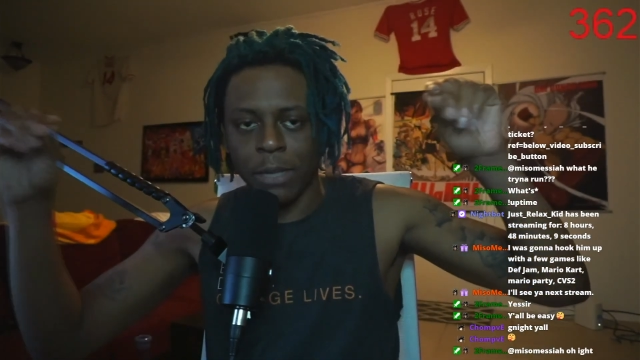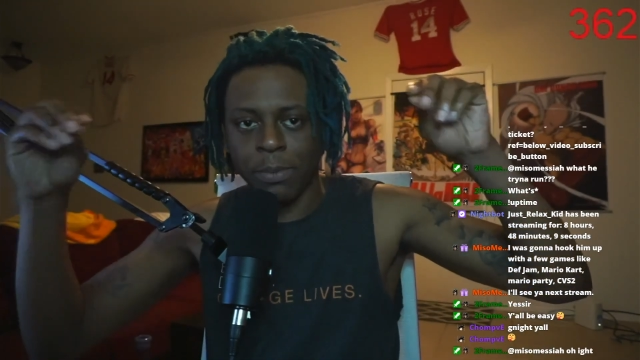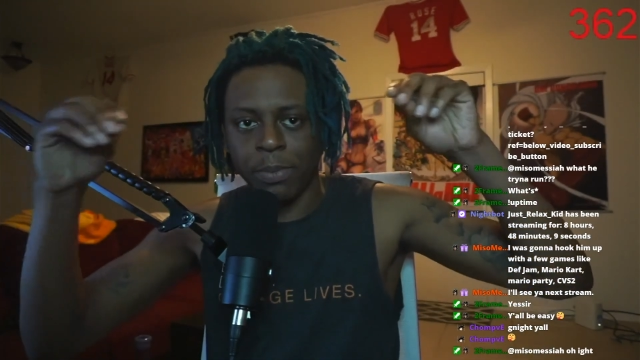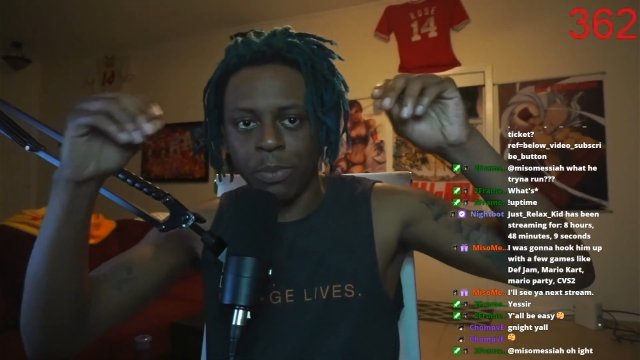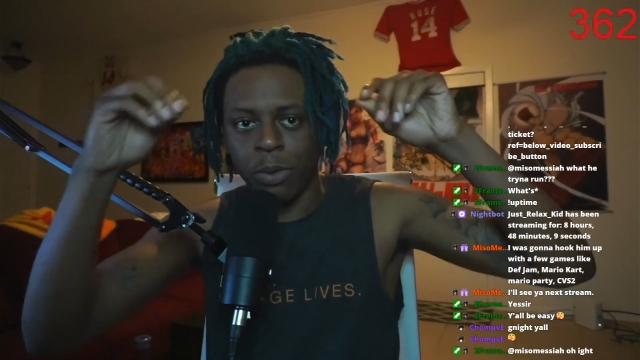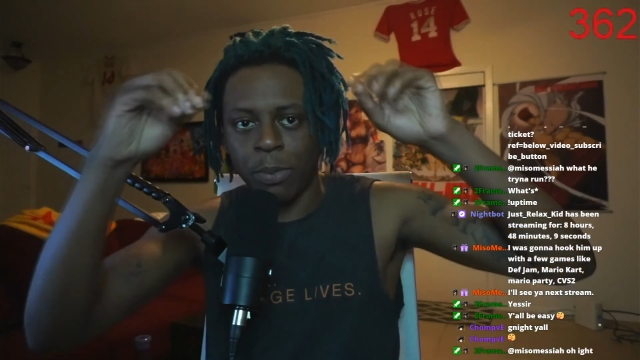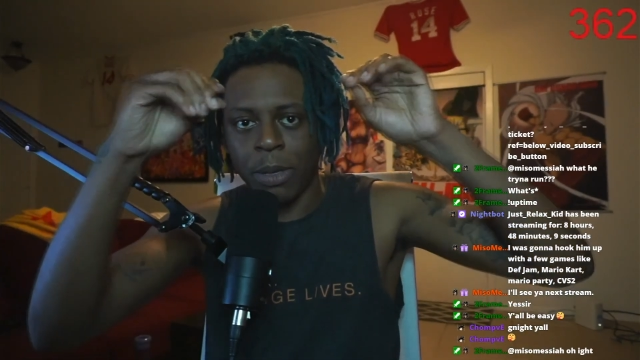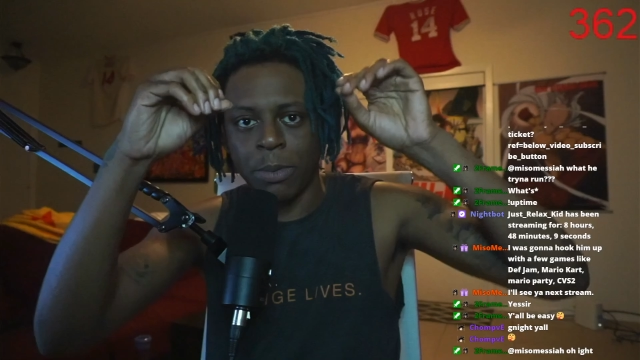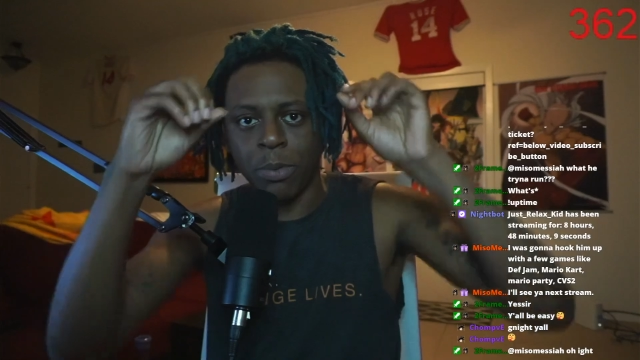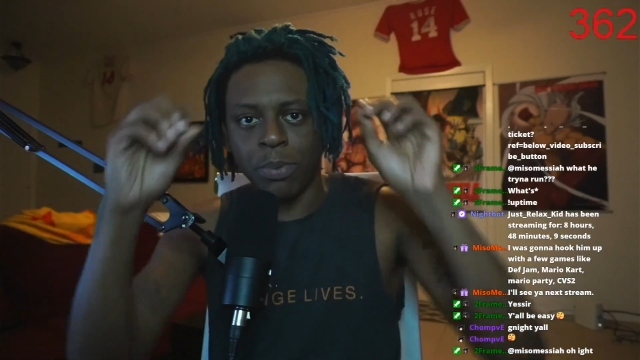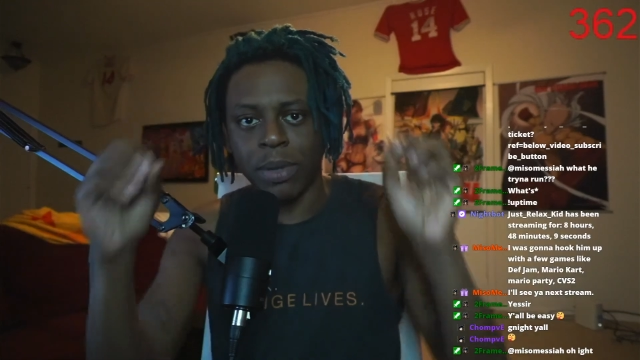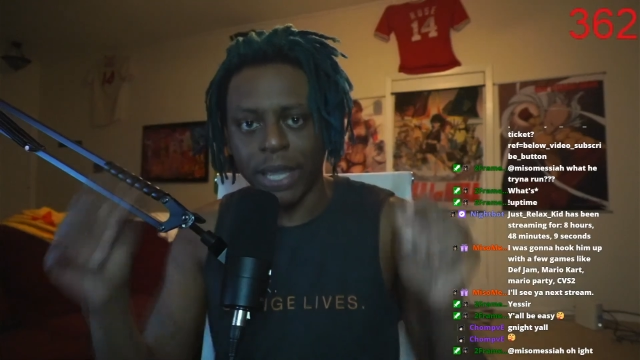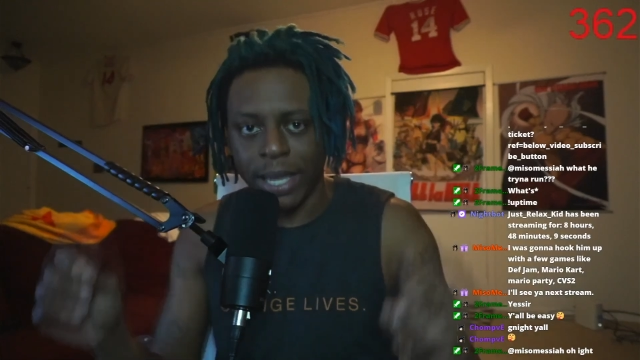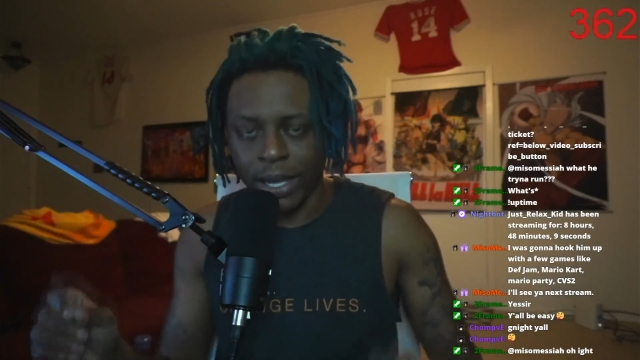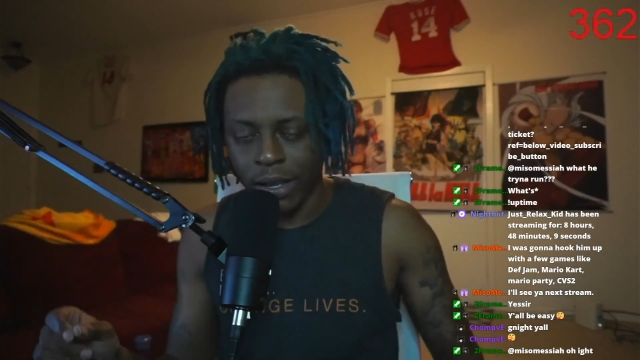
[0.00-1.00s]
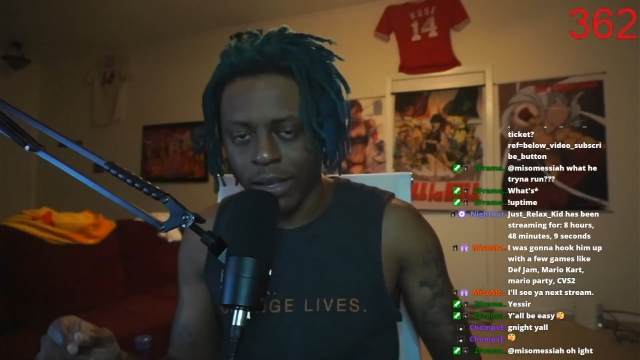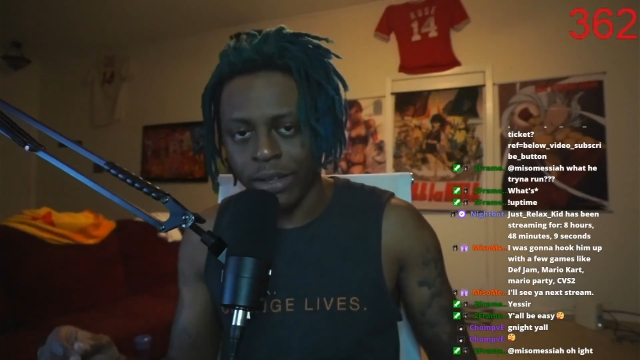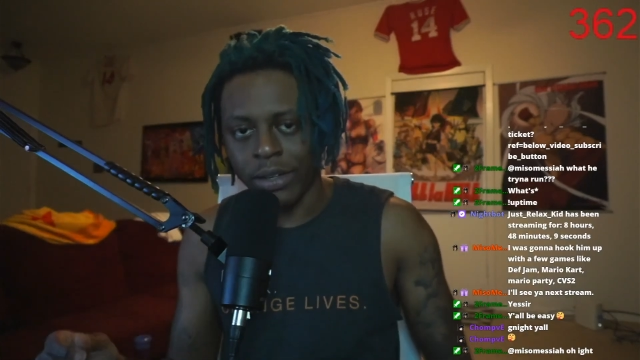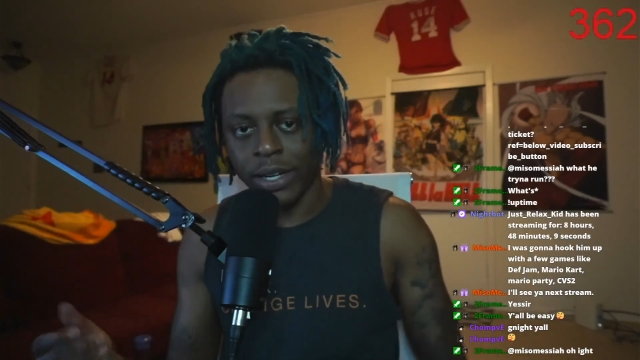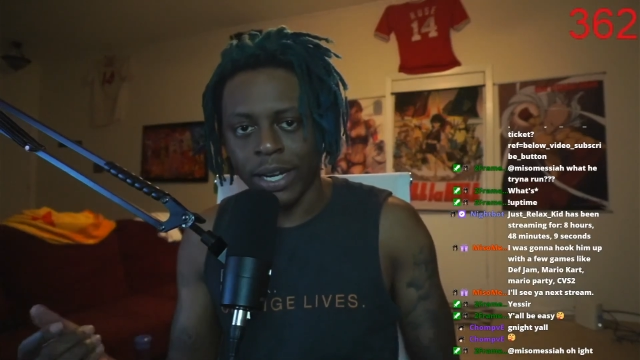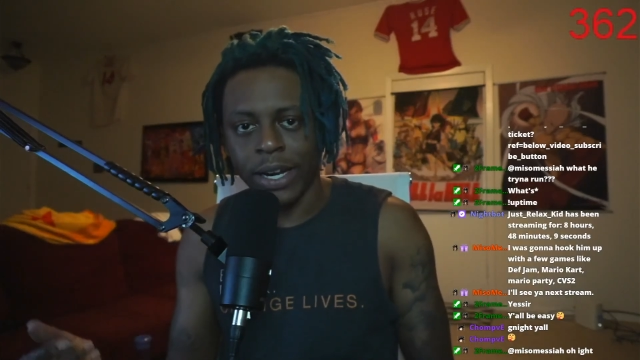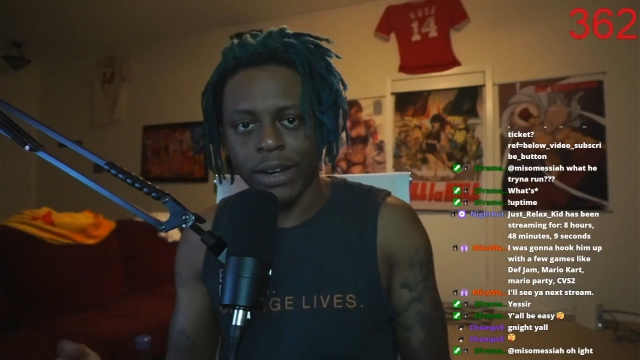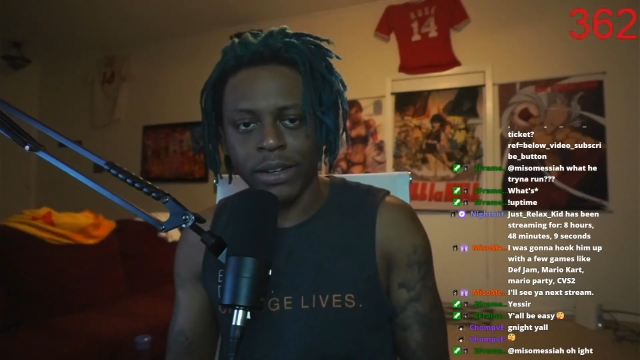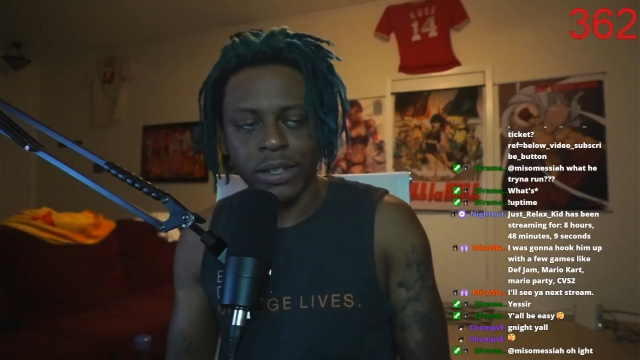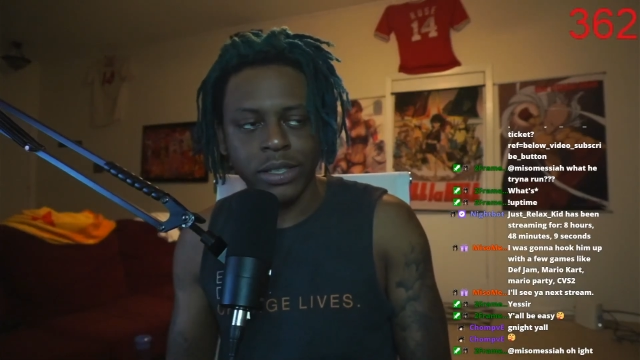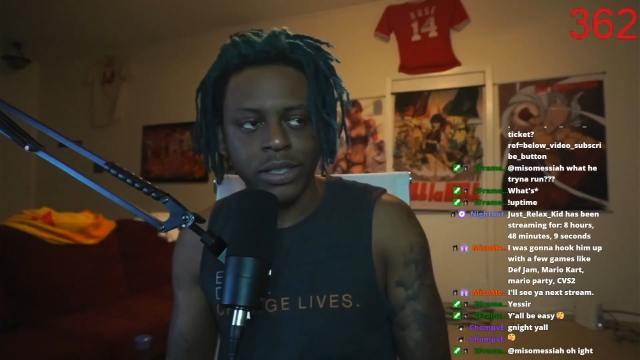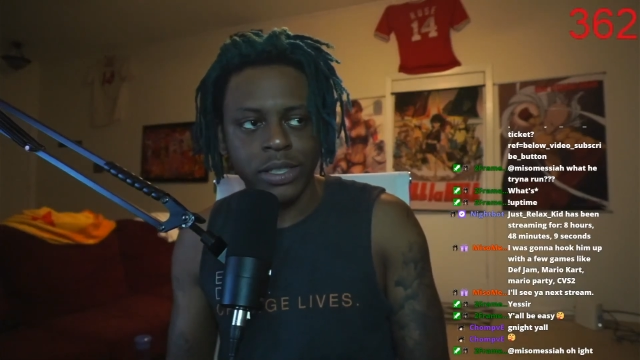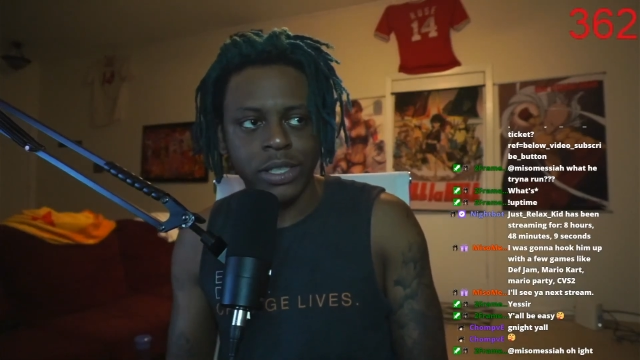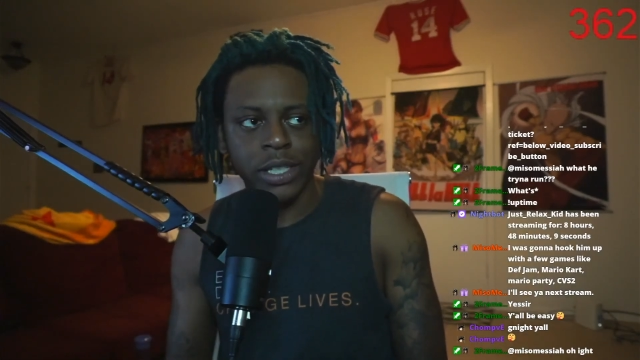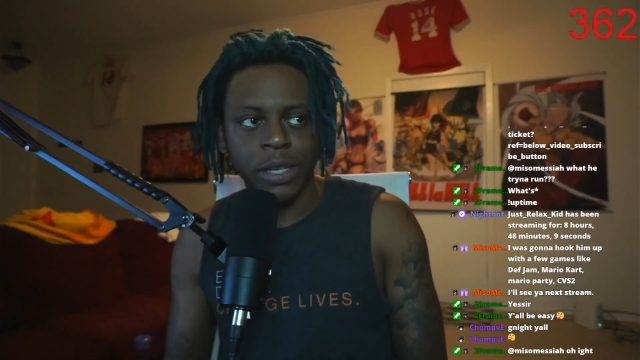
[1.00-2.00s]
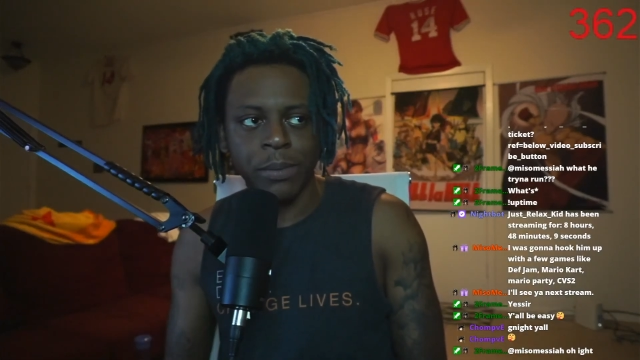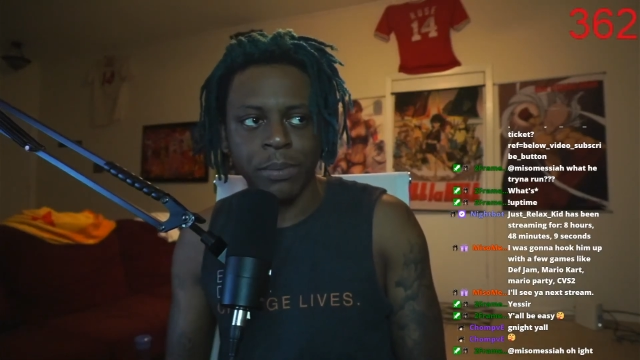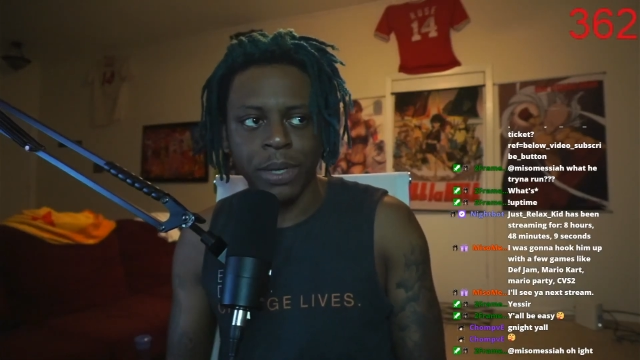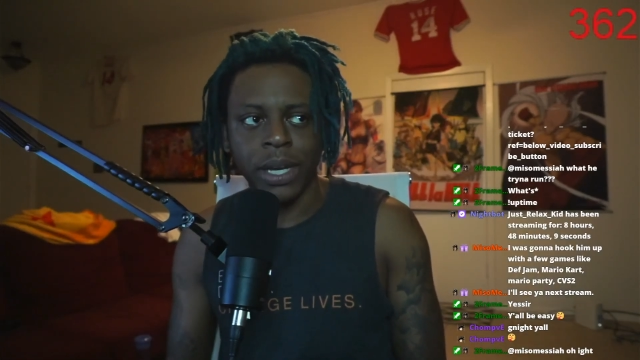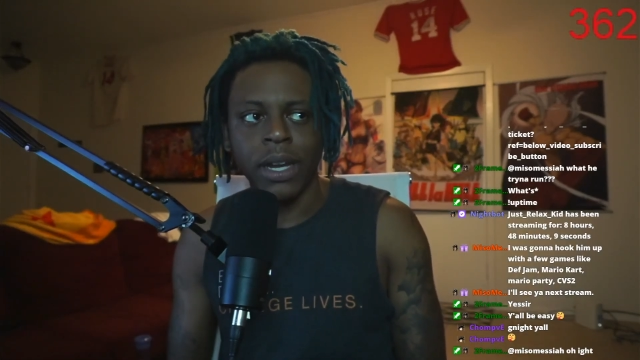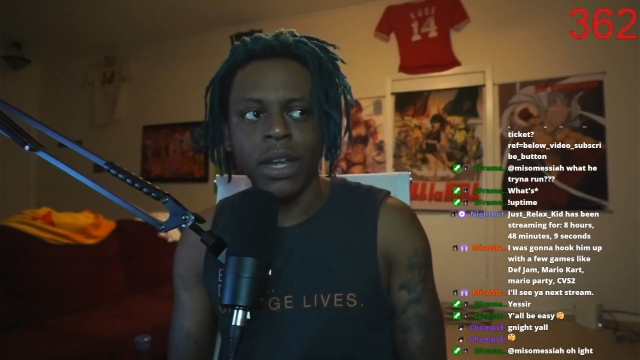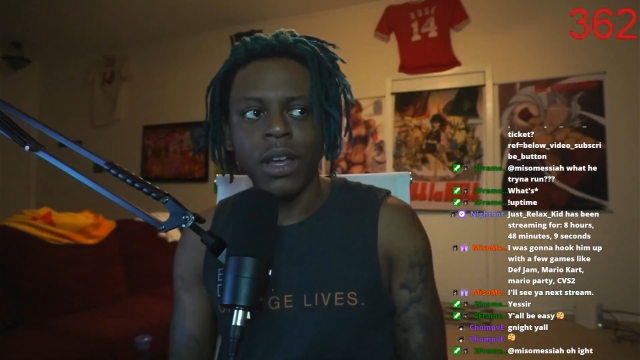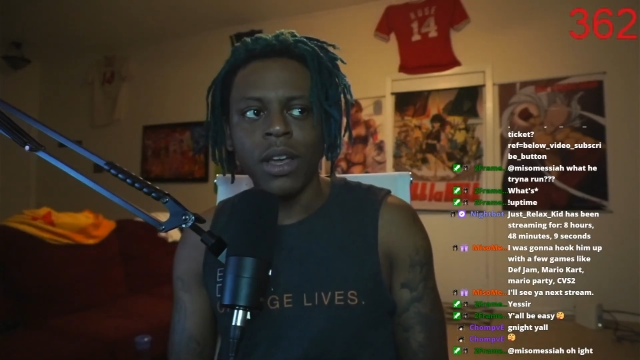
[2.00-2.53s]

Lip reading: people playing other characters and shit. But